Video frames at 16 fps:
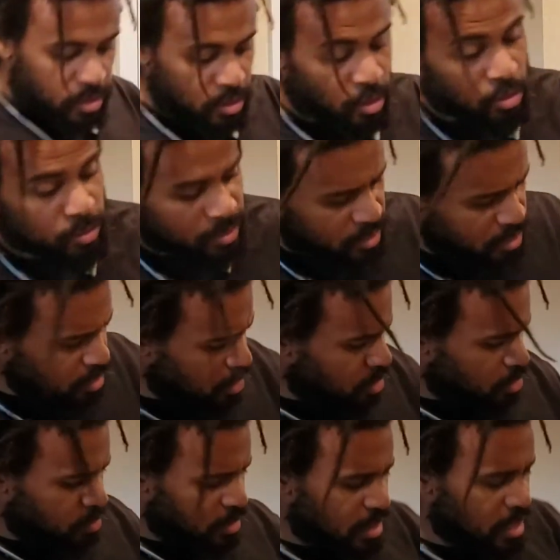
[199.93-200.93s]
So, we're still
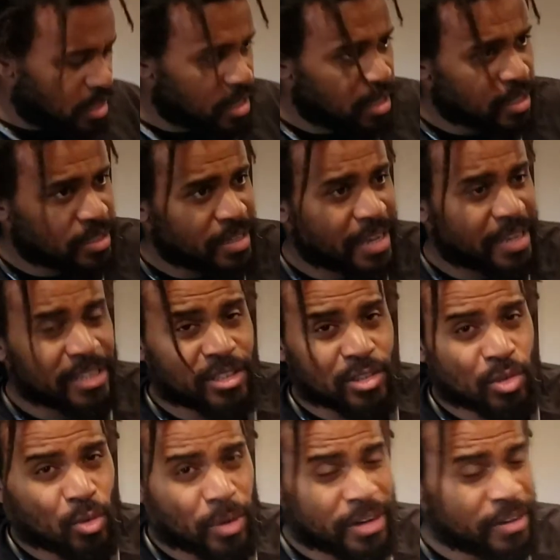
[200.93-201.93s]
on day
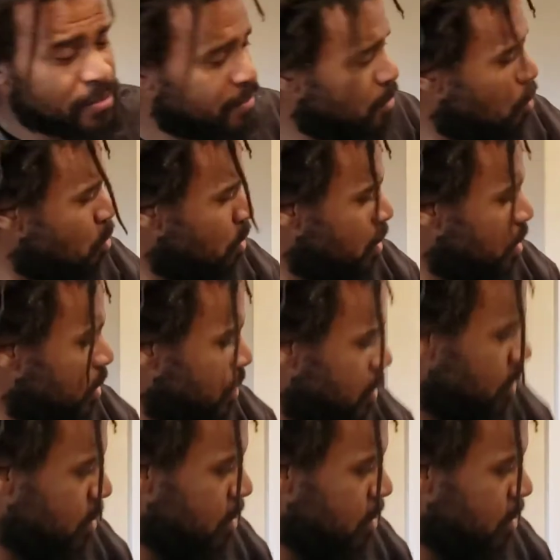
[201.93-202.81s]
24,